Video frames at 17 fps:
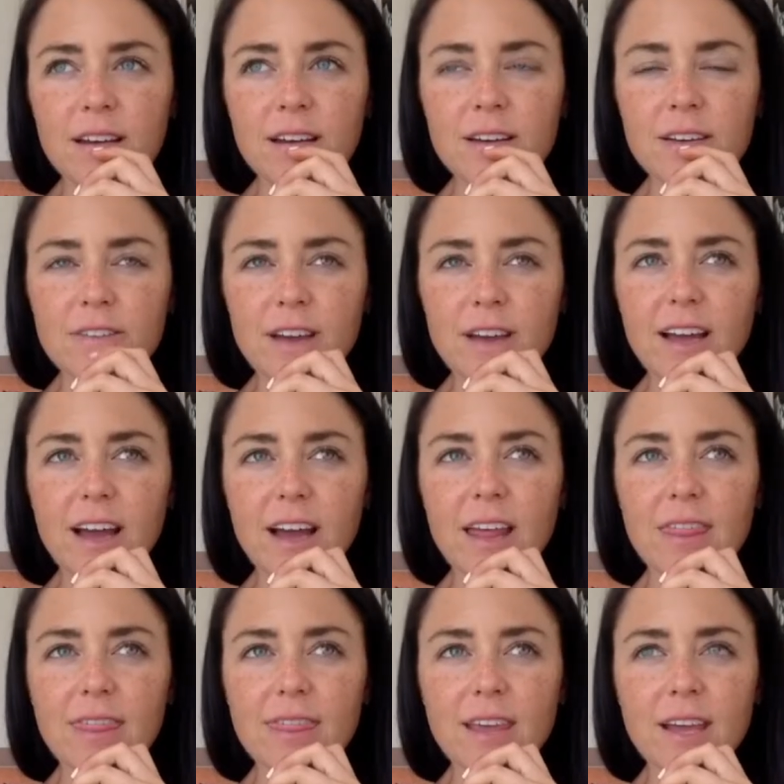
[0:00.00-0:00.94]
I
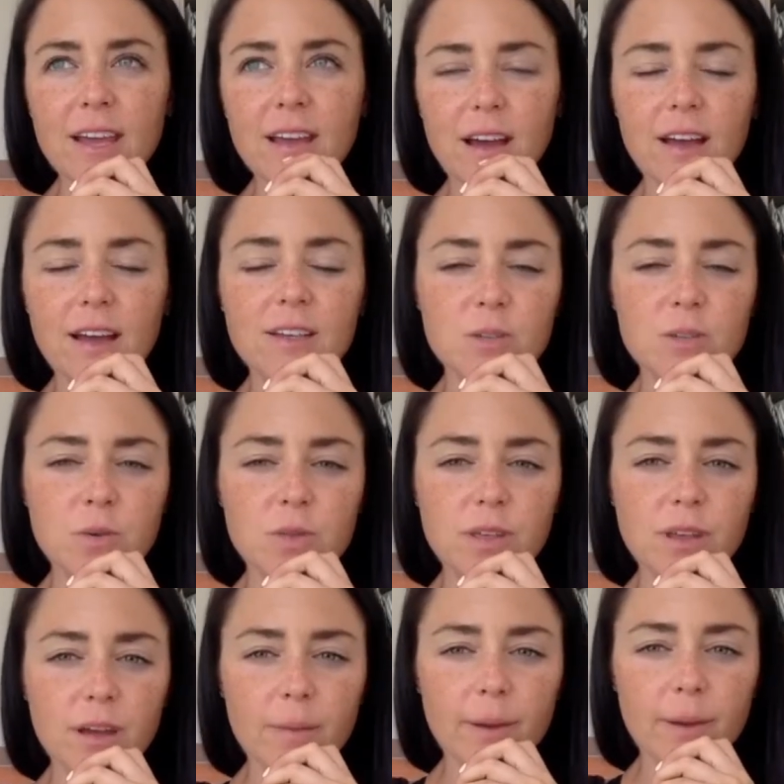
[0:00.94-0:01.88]
think I do think
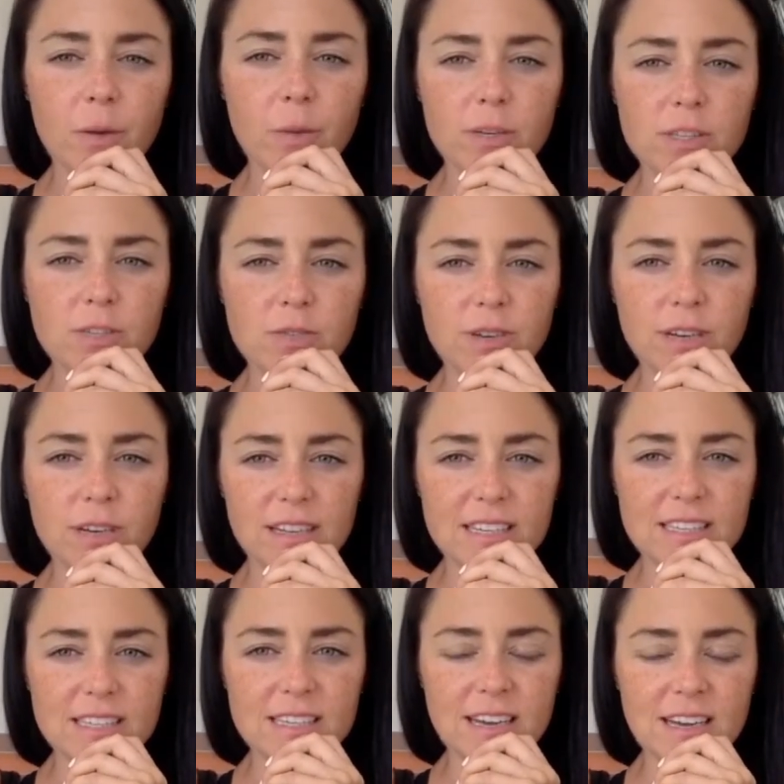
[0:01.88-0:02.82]
about what's
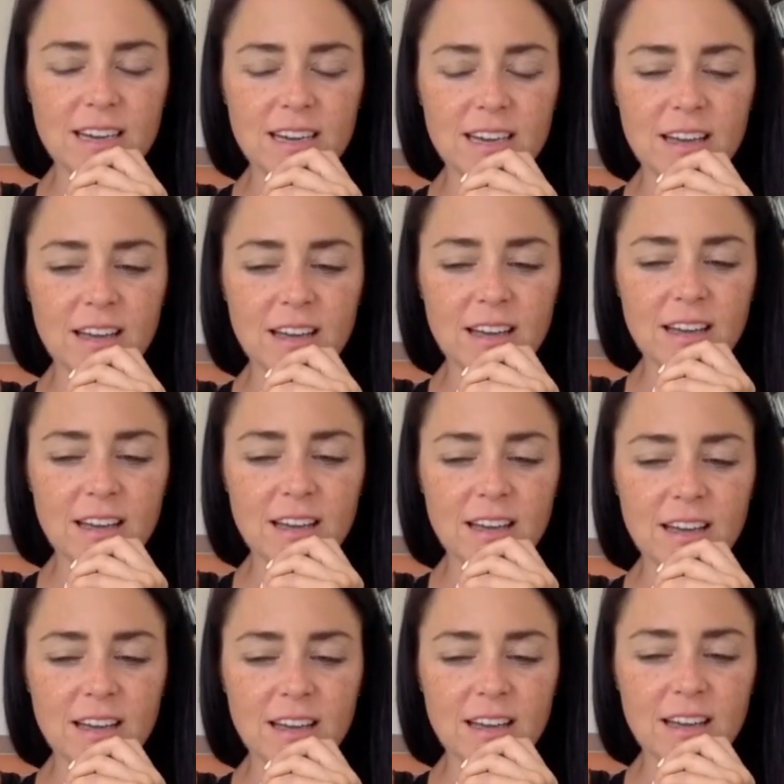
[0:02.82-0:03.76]
realistic,
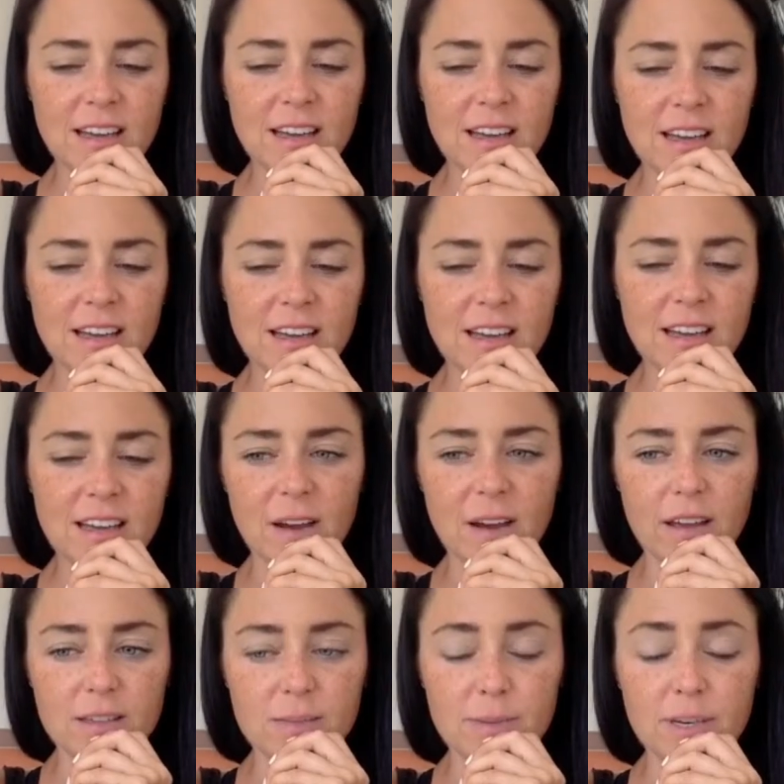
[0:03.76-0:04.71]
and
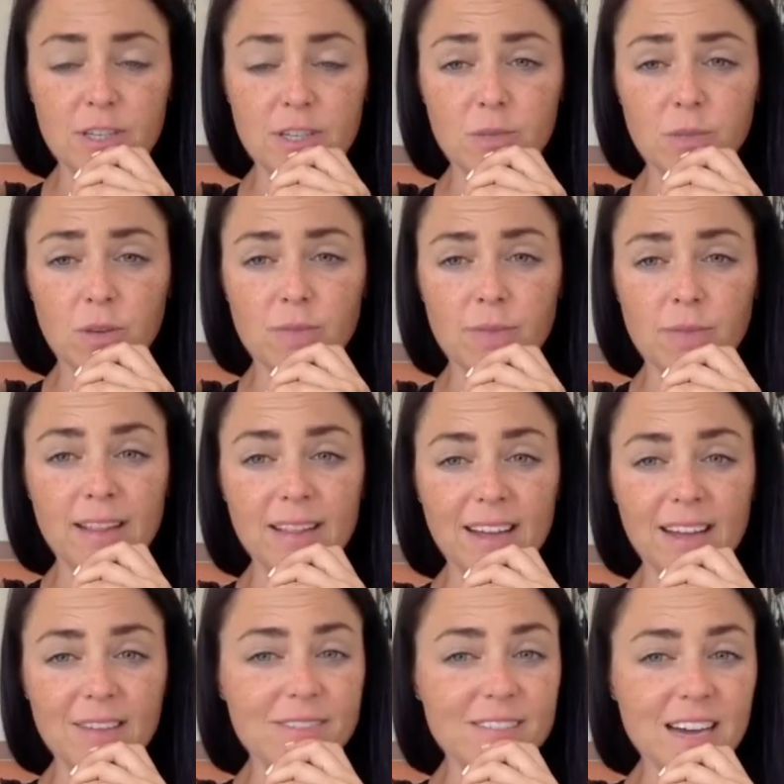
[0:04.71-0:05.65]
especially with
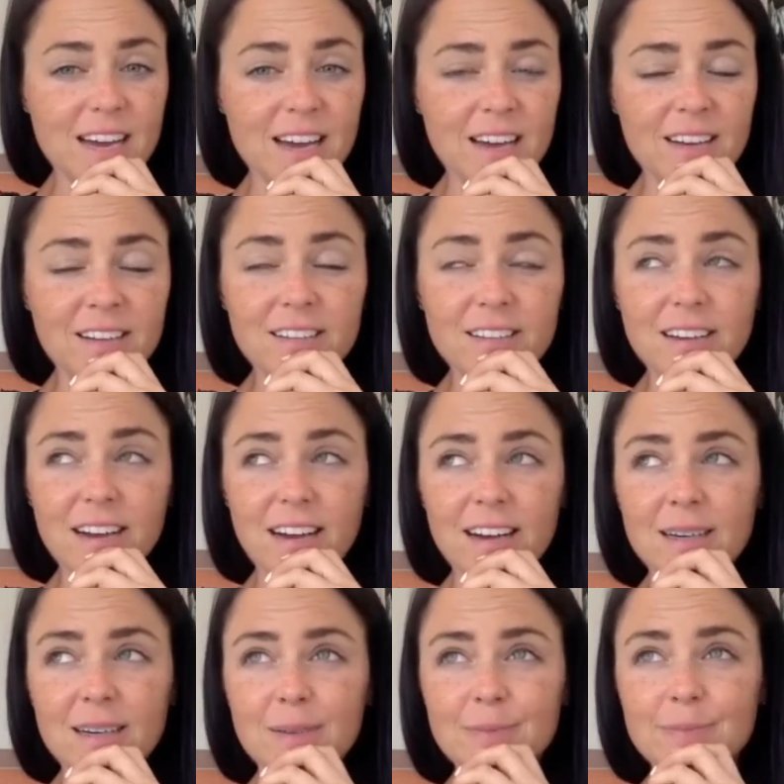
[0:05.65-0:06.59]
my lifestyle.